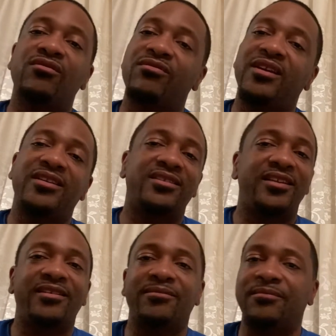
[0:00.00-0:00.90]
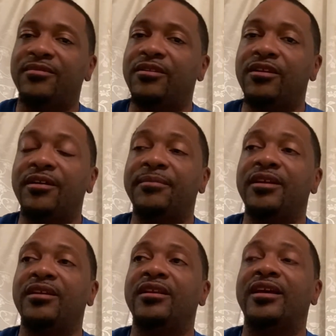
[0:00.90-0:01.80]
that's them. You know what I
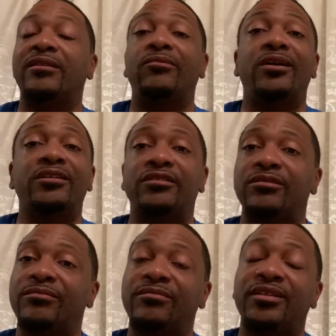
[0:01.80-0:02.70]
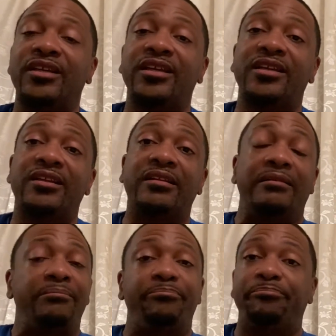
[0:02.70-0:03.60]
mean? I watch them play and
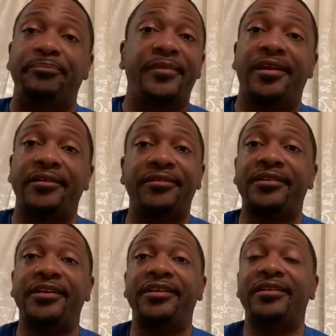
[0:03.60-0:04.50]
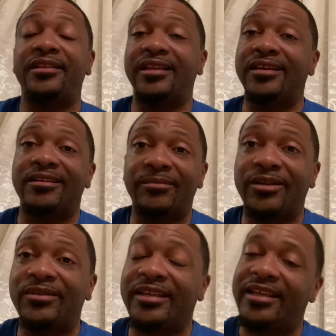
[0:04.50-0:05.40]
I don't even think
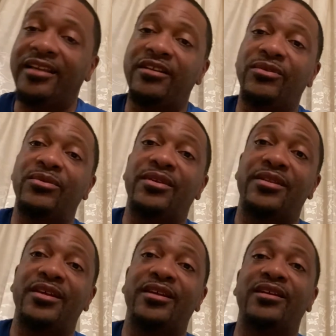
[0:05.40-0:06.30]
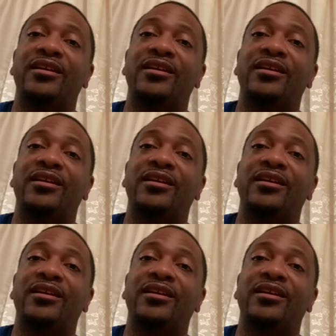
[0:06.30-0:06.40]
about getting on the thing.